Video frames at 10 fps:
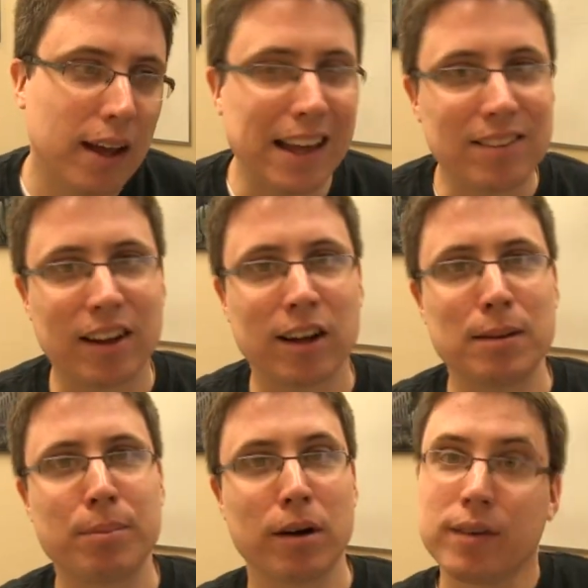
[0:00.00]
Is that going
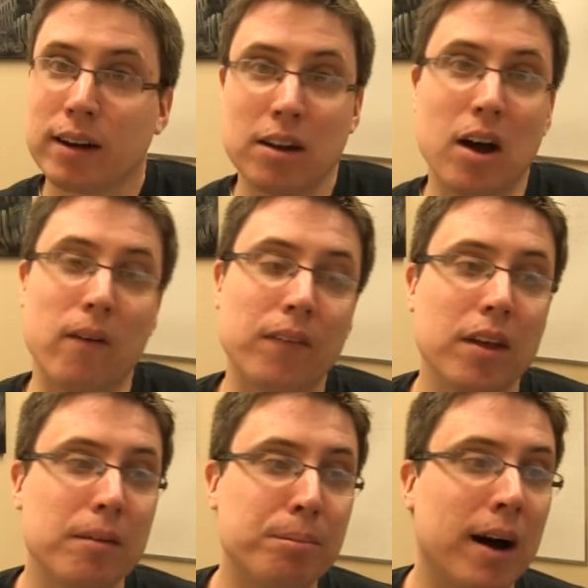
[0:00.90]
to be perfect? No.
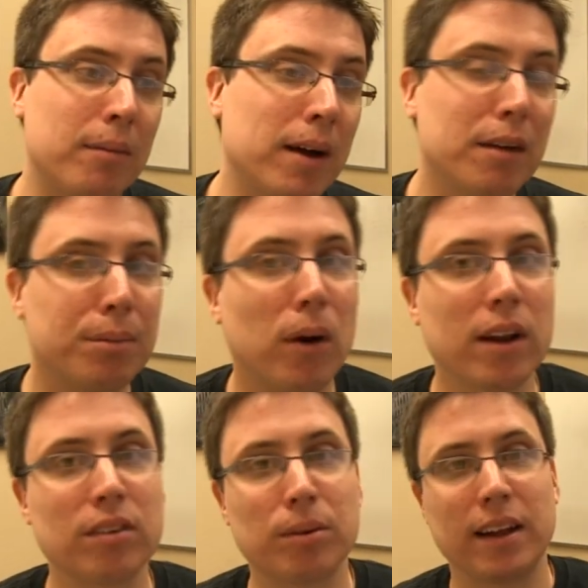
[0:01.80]
But my
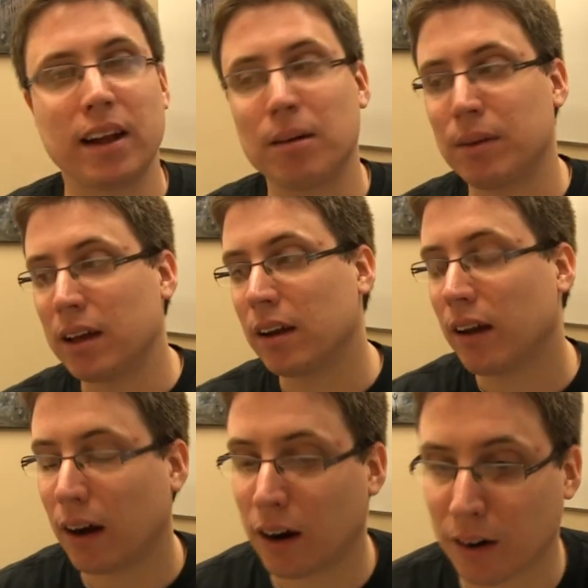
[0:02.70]
opponents, when they come in,
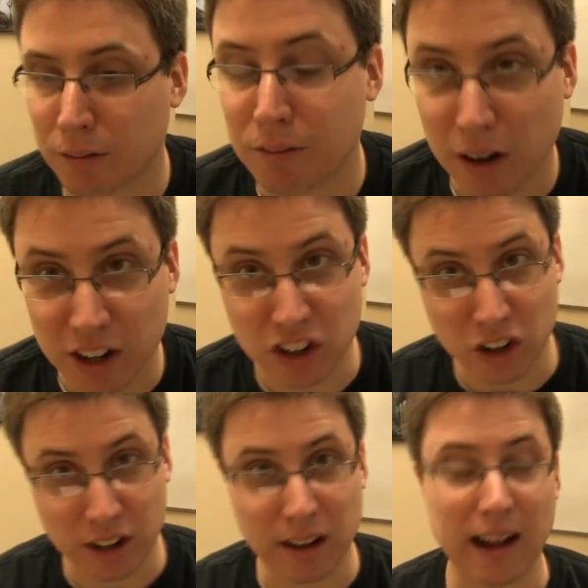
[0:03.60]
are very
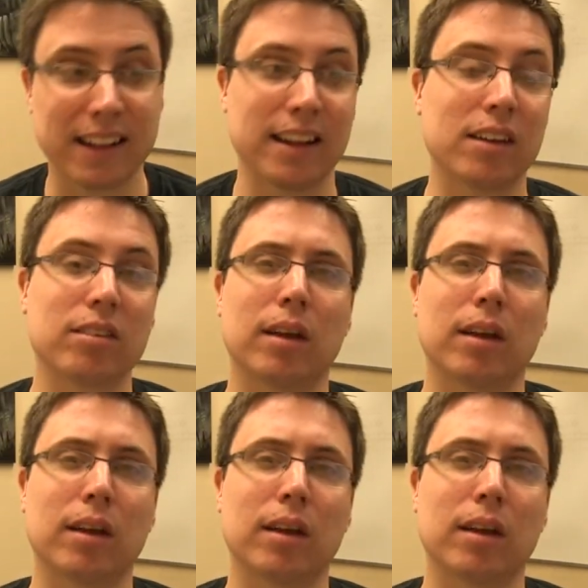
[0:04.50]
good at this.